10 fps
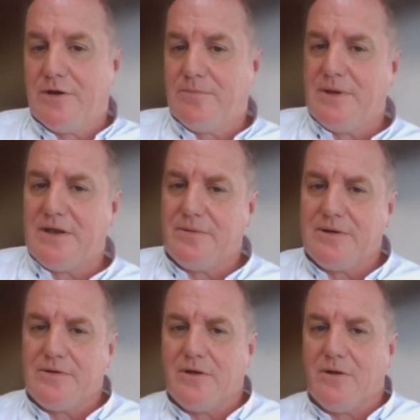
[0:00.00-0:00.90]
and
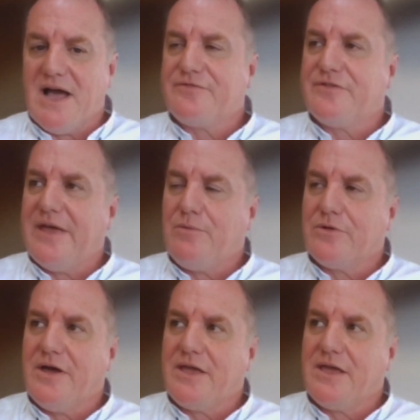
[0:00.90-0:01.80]
not long after that, was
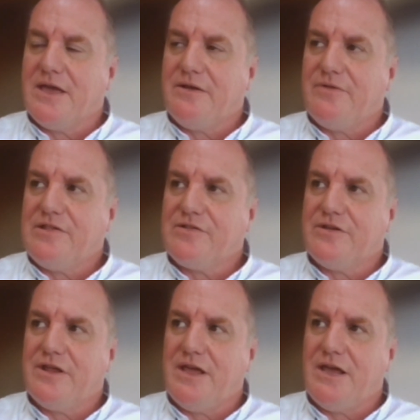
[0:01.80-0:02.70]
I
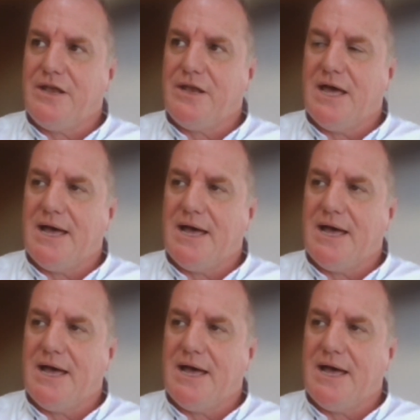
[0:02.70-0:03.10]
invested in